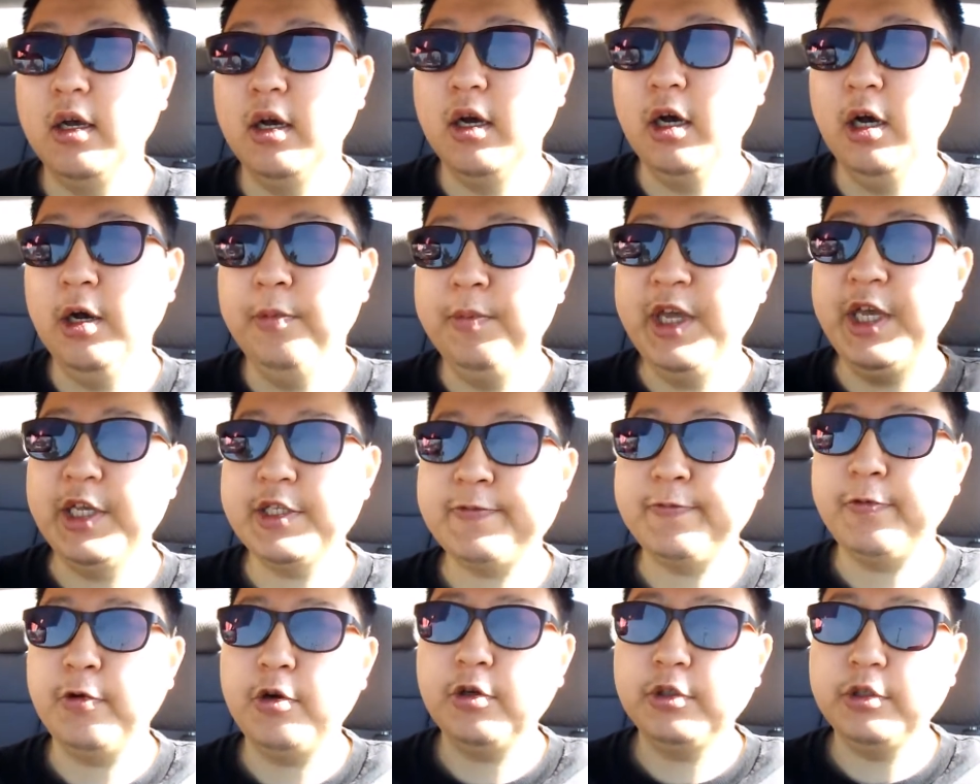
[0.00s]
Um,
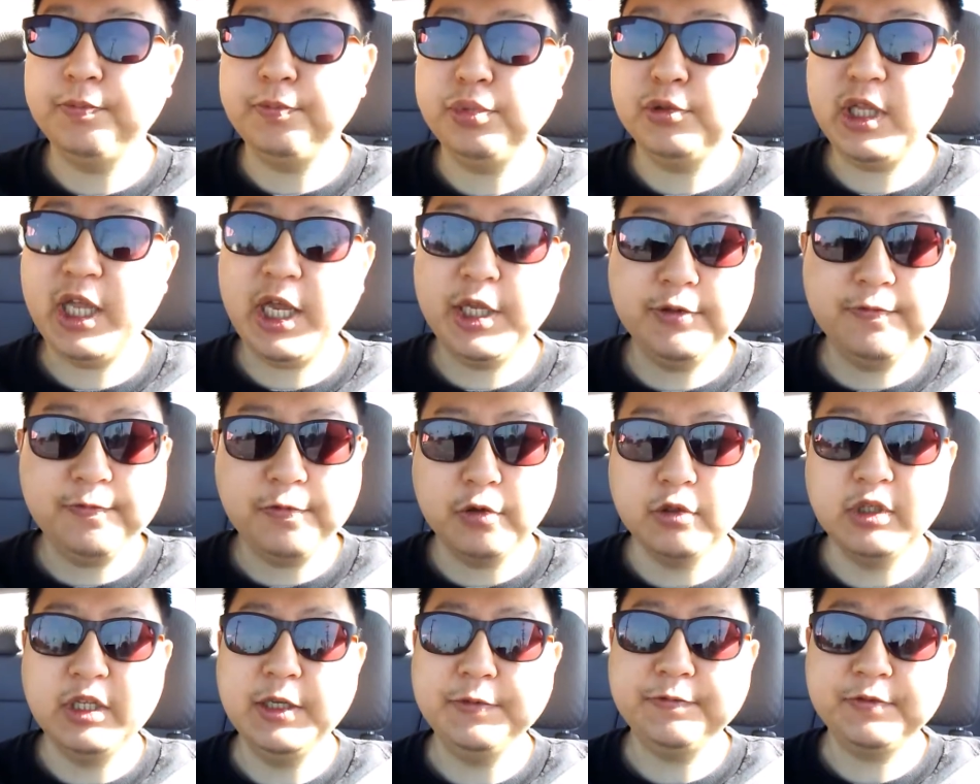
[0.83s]
as for the plan
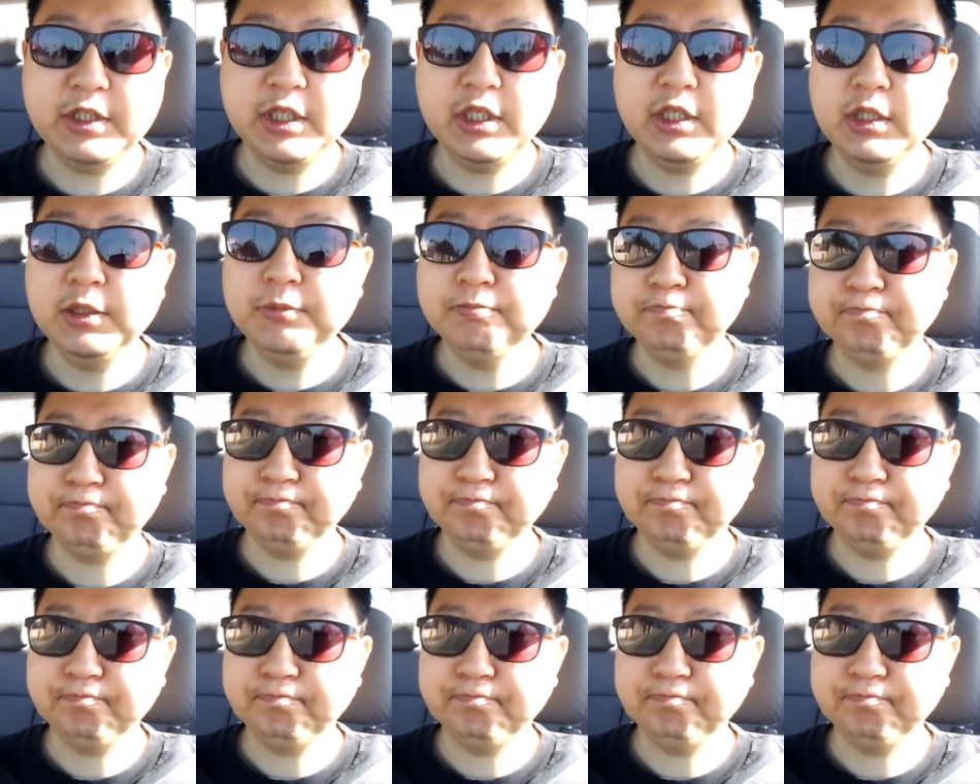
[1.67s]
for lifting,